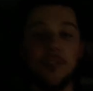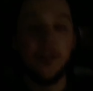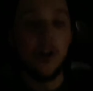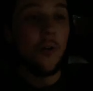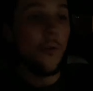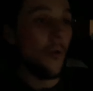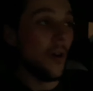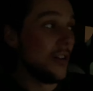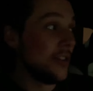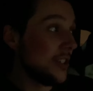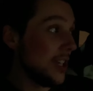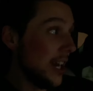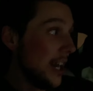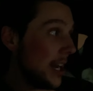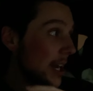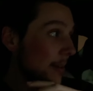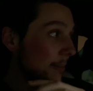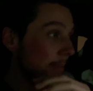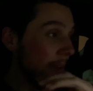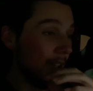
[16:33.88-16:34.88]
know, one
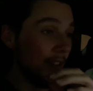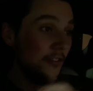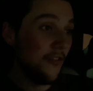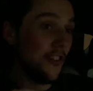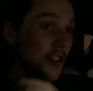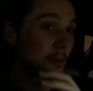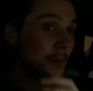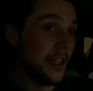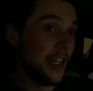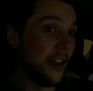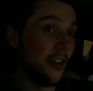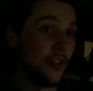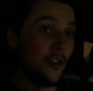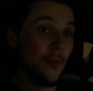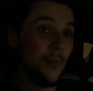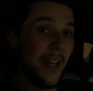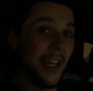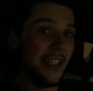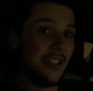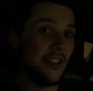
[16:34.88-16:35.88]
time filming a Who
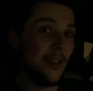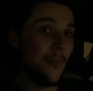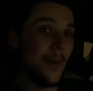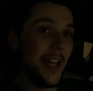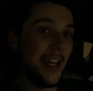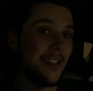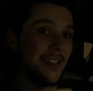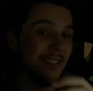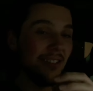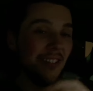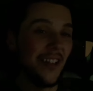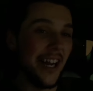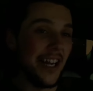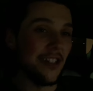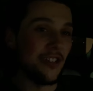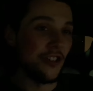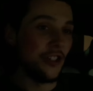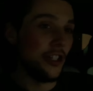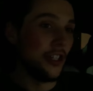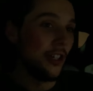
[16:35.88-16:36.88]
Makes the Best
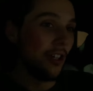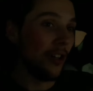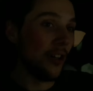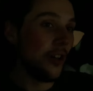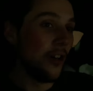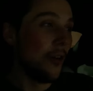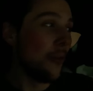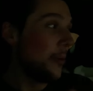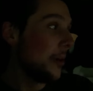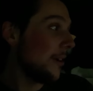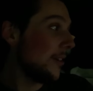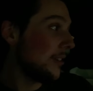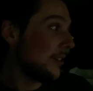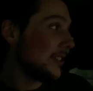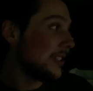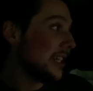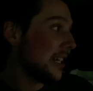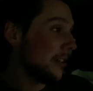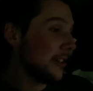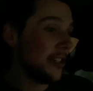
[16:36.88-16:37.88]
last year, we were in the
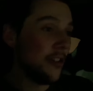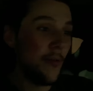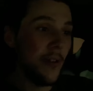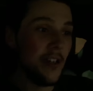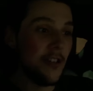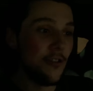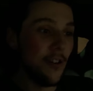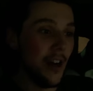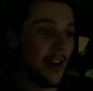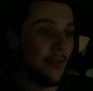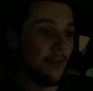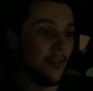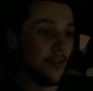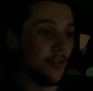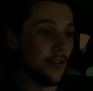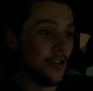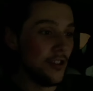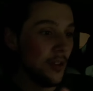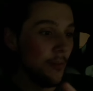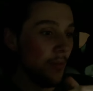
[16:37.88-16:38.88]
Dairy Queen drive thru
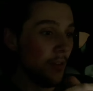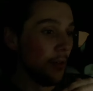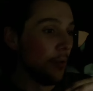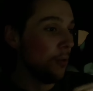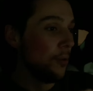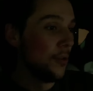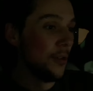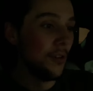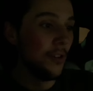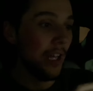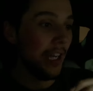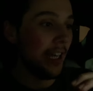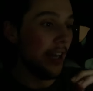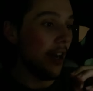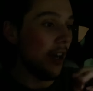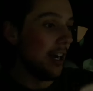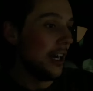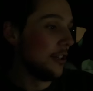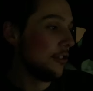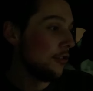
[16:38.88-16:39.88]
and someone ordered like
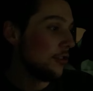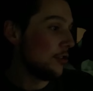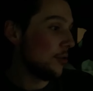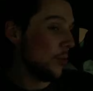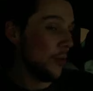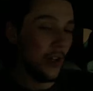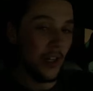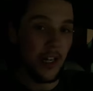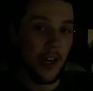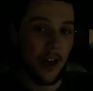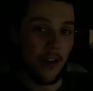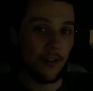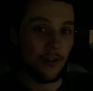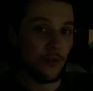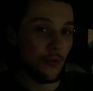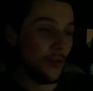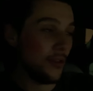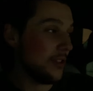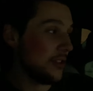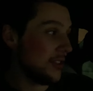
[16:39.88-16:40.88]
$120
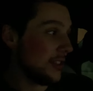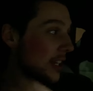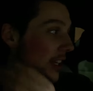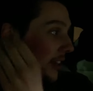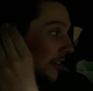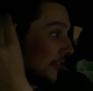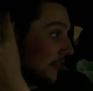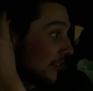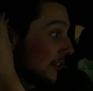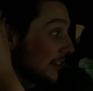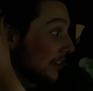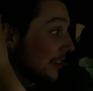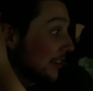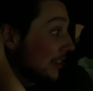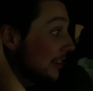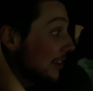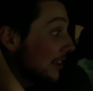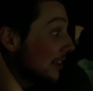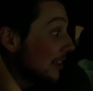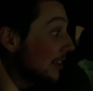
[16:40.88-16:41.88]
worth of stuff. And I was
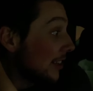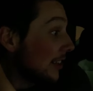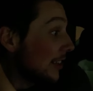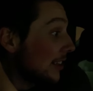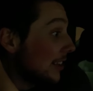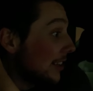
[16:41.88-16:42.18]
yelling.